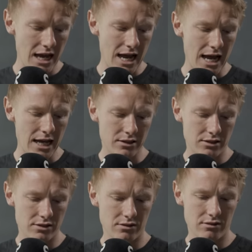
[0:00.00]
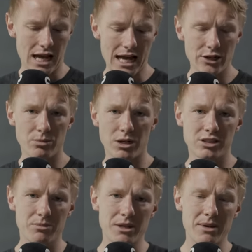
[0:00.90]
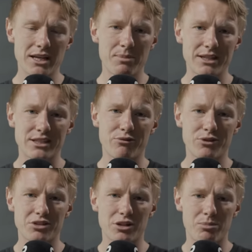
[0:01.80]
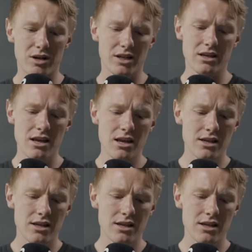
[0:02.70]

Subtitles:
and handlebars to me make a big difference on a bike.